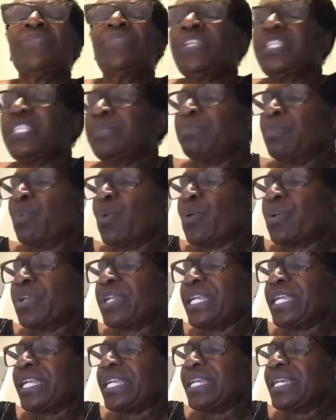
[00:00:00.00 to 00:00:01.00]
this
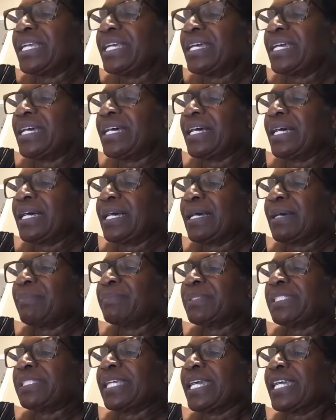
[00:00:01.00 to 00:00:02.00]
morning
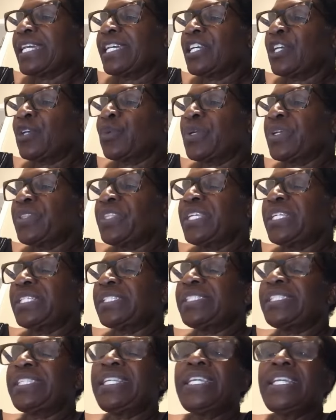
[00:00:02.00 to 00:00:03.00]
um, 2
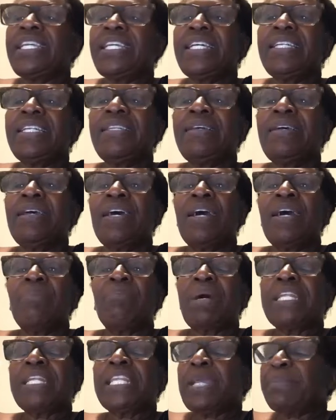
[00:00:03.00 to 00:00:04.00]
Corinthians 10.
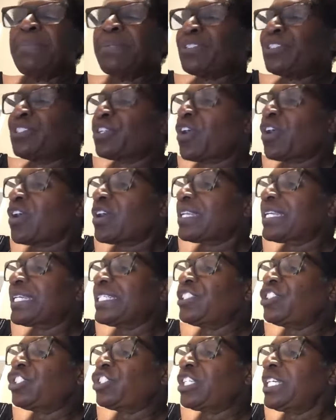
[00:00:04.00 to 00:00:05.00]
My name is
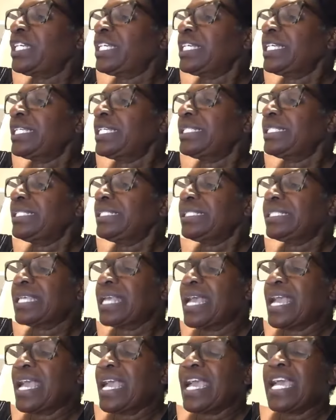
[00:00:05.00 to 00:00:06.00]
Darlene Jenkins,
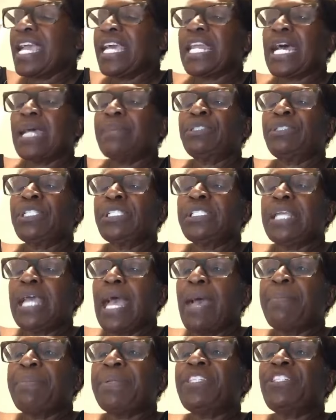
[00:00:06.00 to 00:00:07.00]
and I'm just
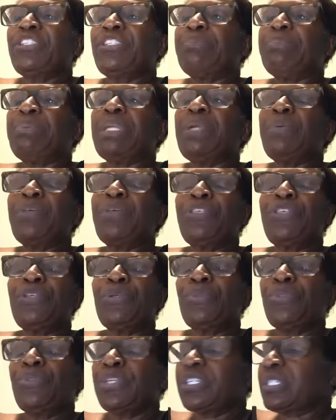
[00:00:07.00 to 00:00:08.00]
happy to be with
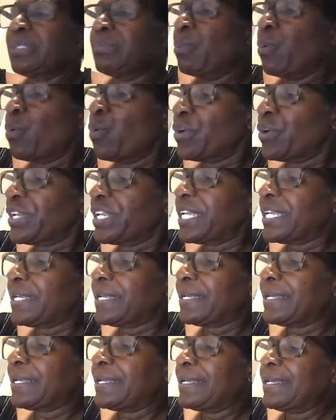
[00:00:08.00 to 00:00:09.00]
you this morning.
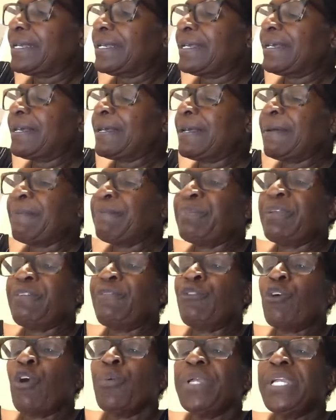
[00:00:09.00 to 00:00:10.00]
Um,
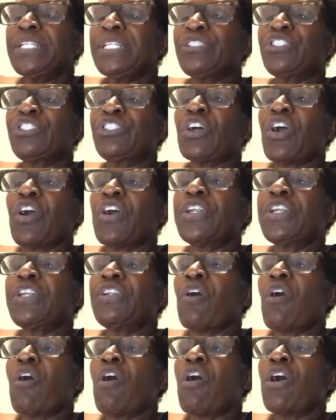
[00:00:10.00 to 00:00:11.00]
before we get
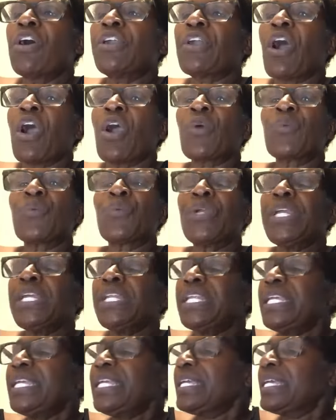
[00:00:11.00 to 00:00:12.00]
started on our
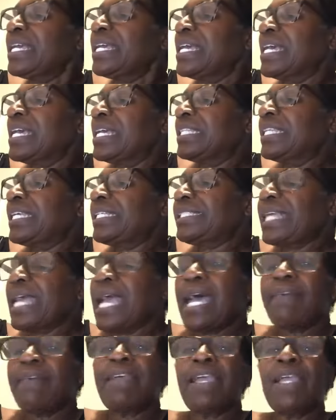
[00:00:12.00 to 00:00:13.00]
reading, let's
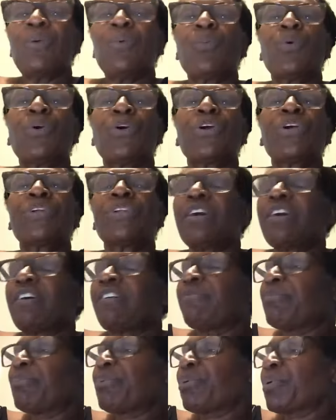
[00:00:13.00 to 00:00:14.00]
have a word
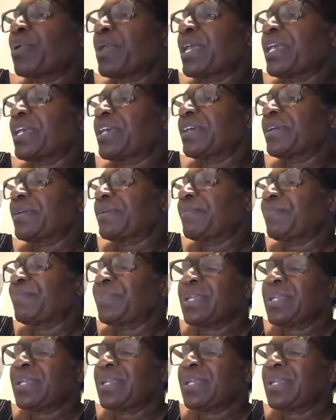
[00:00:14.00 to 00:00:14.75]
of prayer.